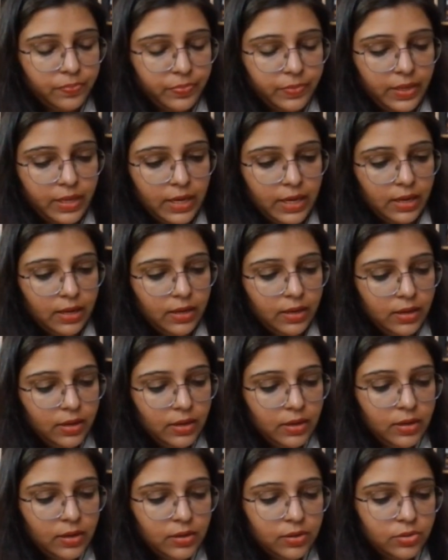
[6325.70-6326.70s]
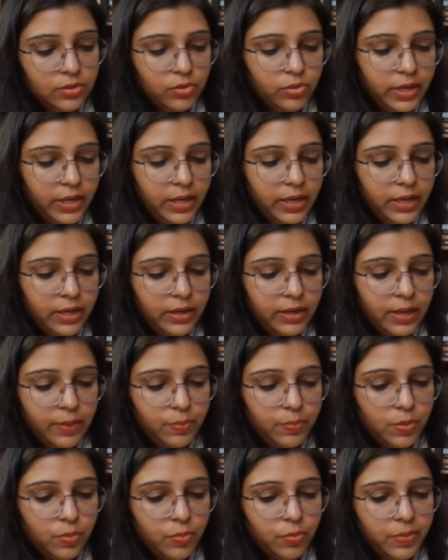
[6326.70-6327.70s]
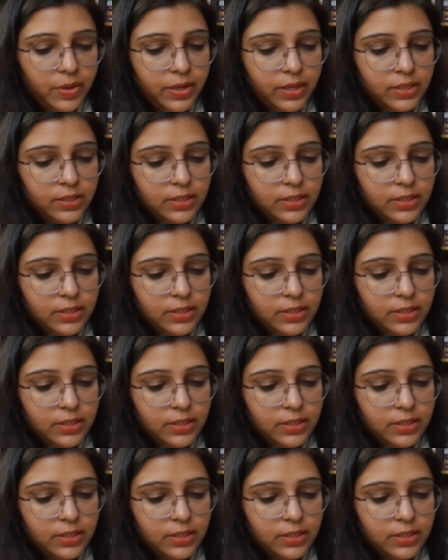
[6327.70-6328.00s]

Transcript: Yeah. So here dipole moment